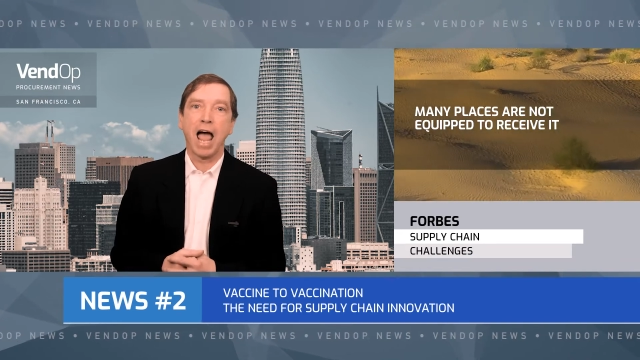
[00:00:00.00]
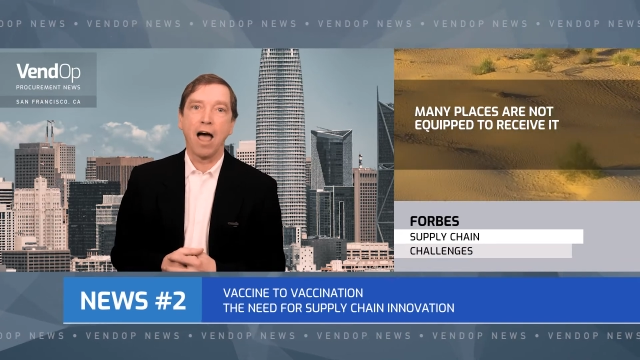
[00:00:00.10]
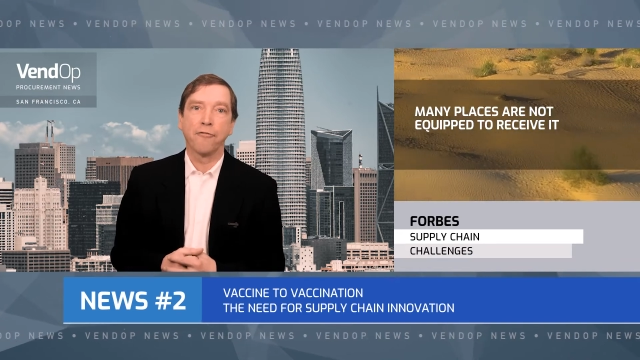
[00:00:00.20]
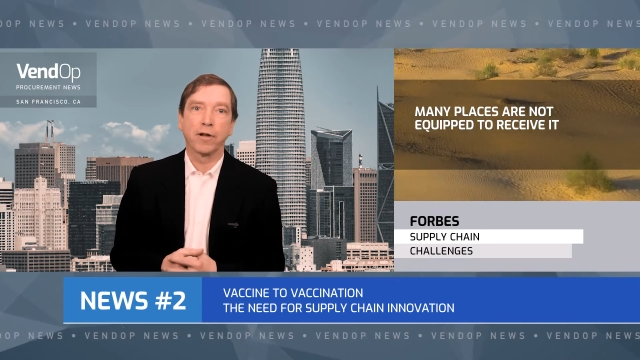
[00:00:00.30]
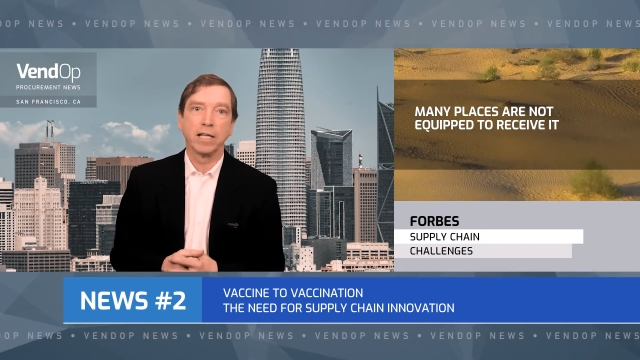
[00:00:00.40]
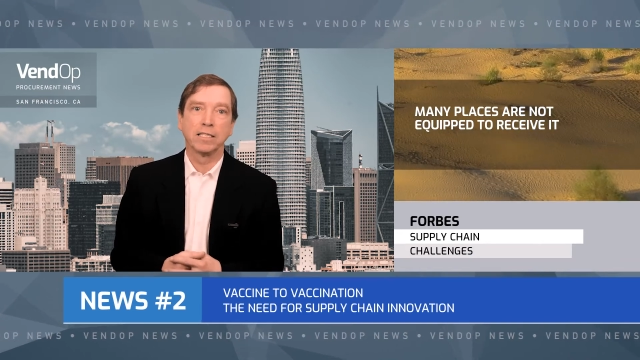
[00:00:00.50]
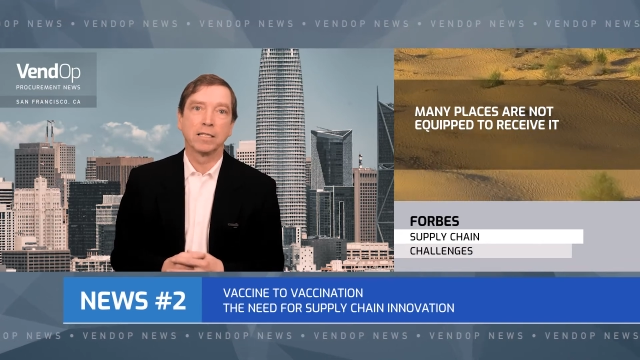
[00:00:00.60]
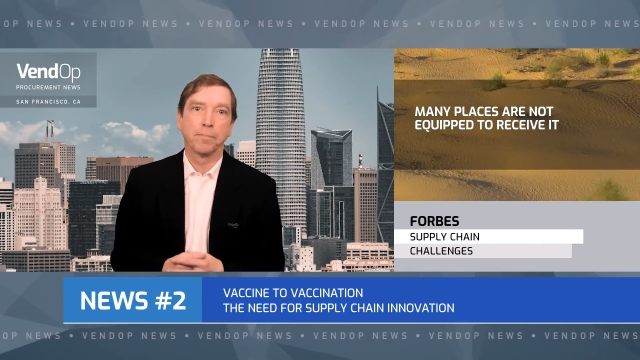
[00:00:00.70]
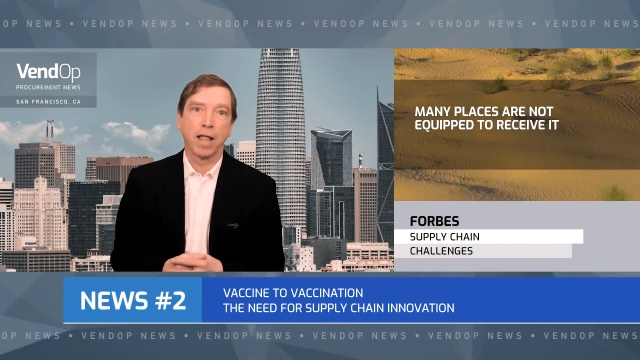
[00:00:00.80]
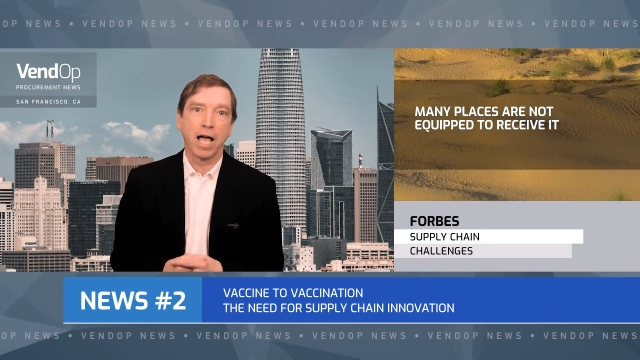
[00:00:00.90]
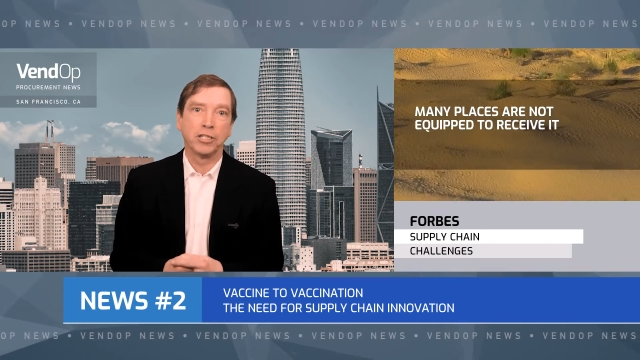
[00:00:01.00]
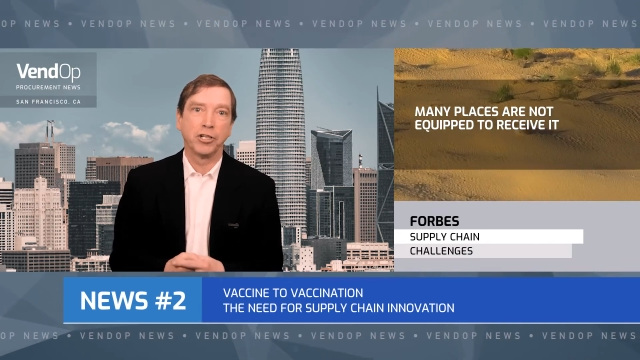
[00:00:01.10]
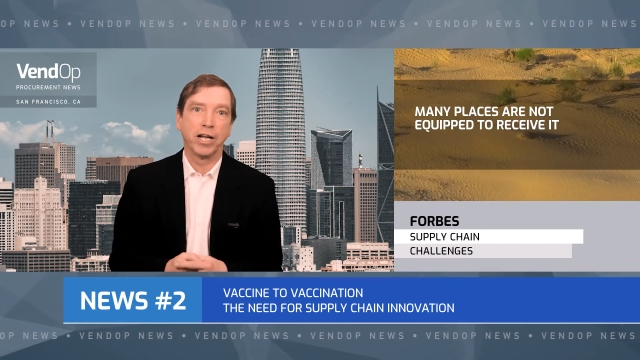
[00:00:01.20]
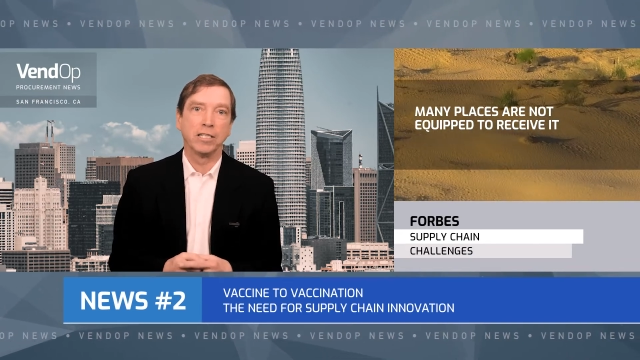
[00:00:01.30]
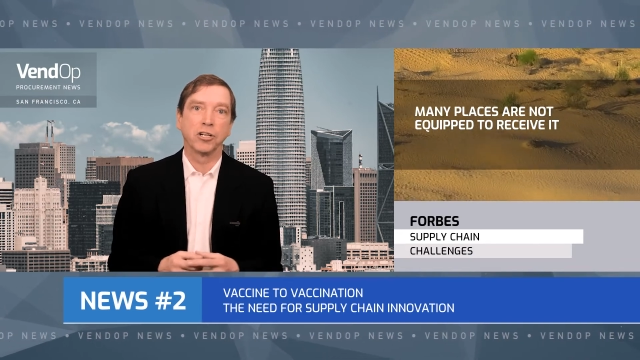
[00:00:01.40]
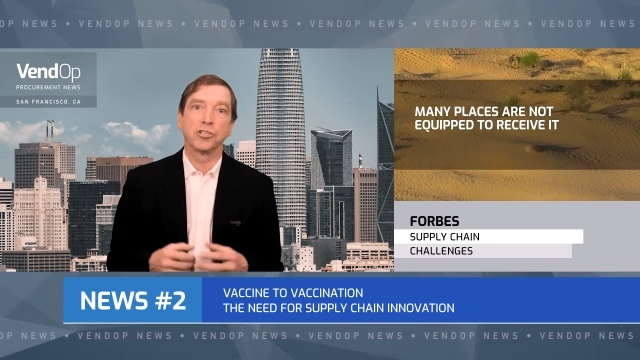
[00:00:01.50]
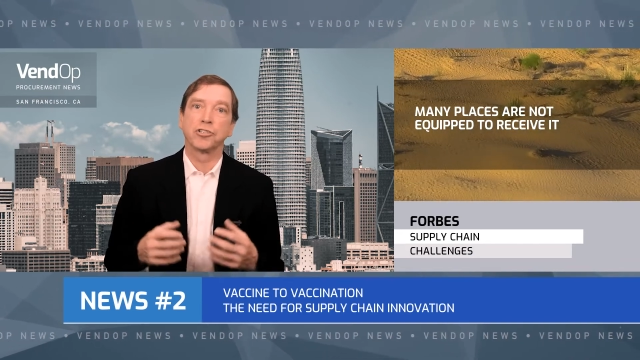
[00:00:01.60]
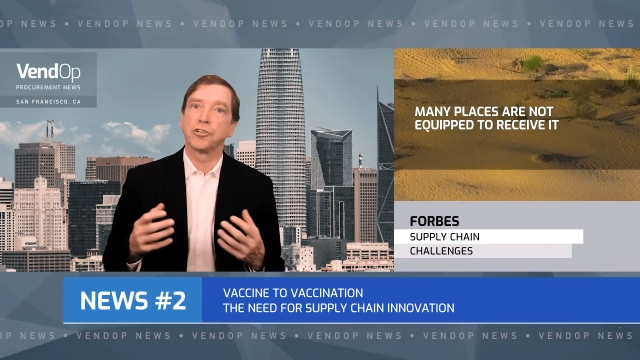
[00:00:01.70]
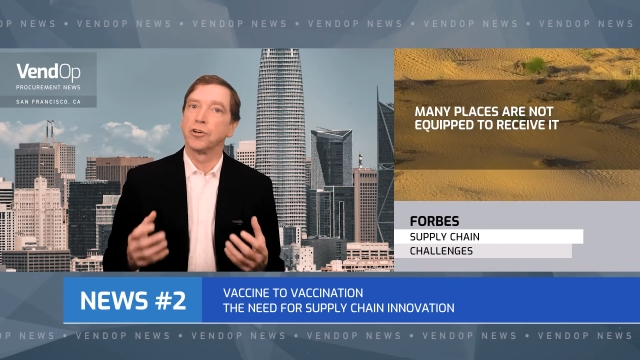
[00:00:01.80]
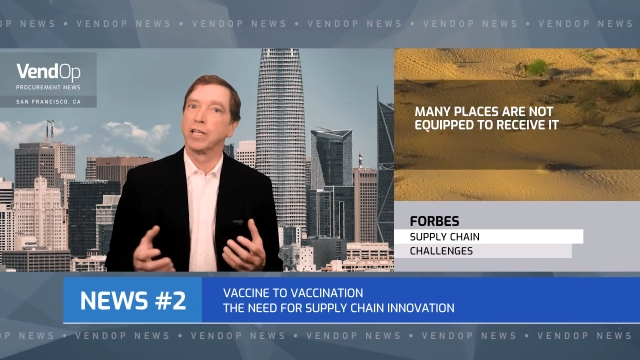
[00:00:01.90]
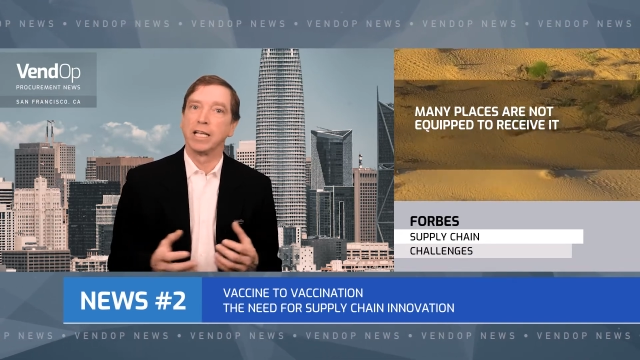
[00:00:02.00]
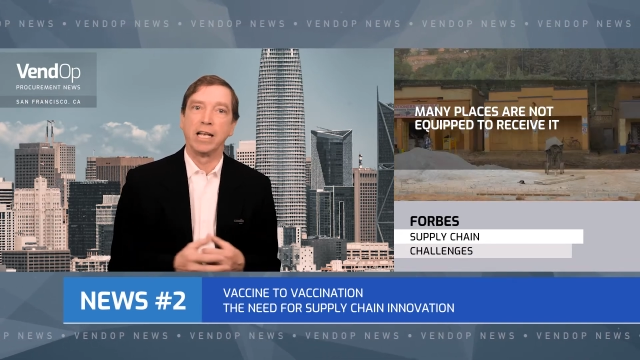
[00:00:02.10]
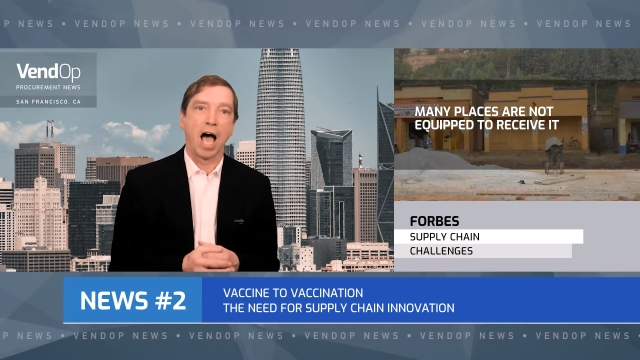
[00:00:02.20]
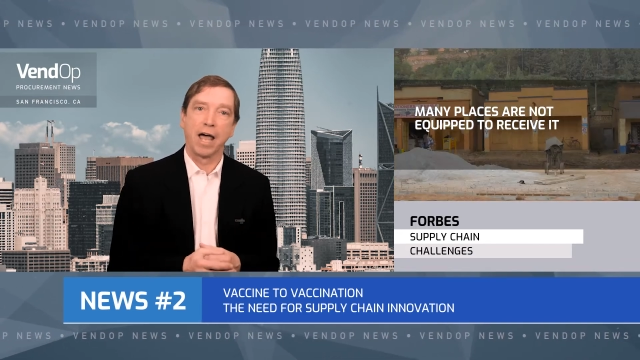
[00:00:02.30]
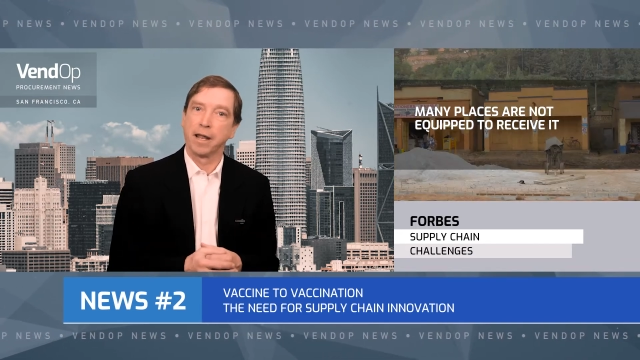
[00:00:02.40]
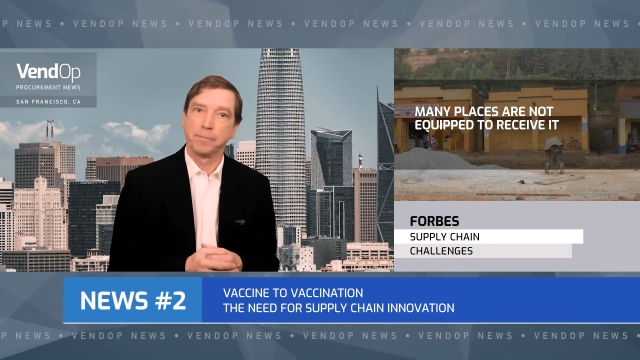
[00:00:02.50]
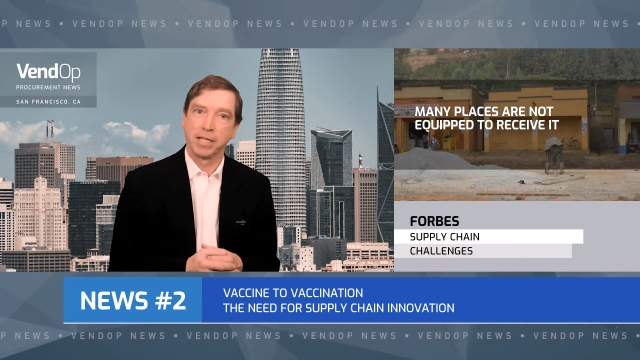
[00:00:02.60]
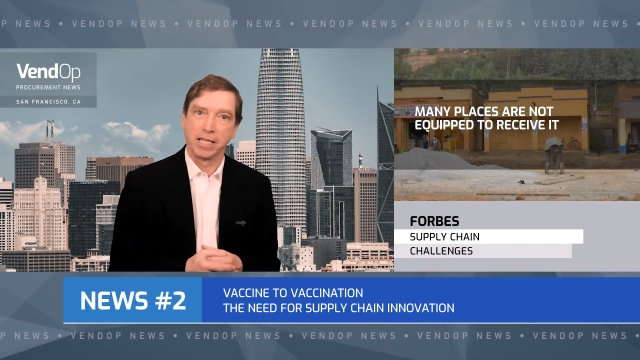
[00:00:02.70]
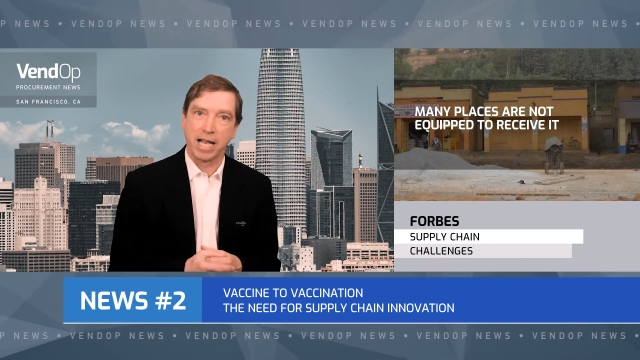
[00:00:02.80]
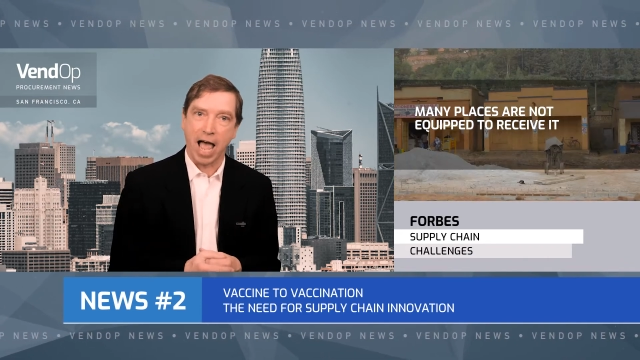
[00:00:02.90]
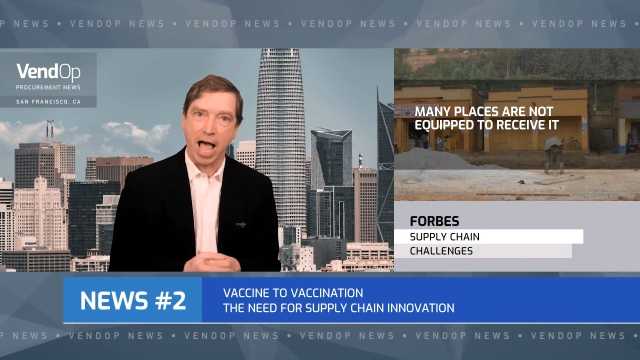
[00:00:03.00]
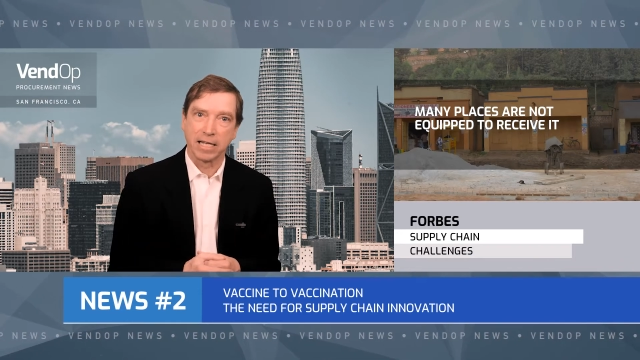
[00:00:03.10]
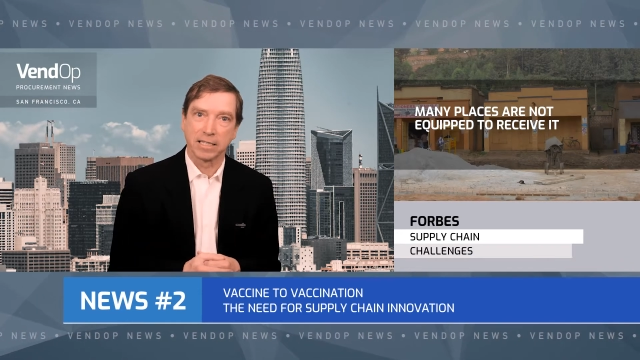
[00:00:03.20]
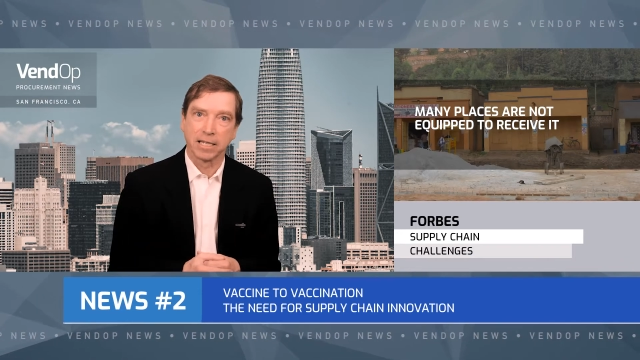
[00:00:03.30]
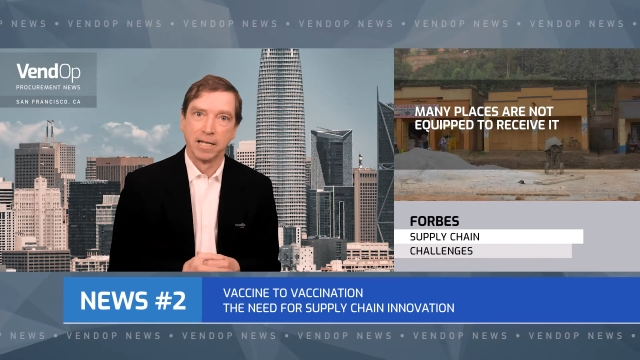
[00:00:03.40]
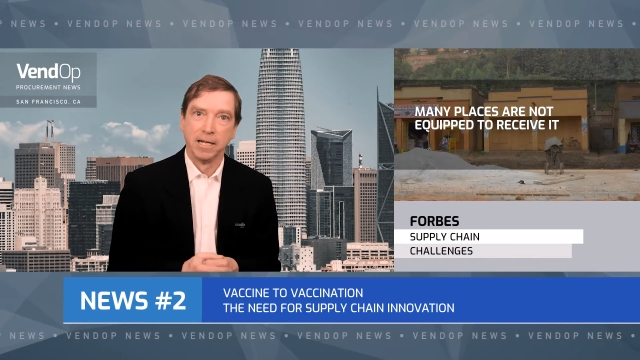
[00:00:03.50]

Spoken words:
African supply chains are certainly not up to the task.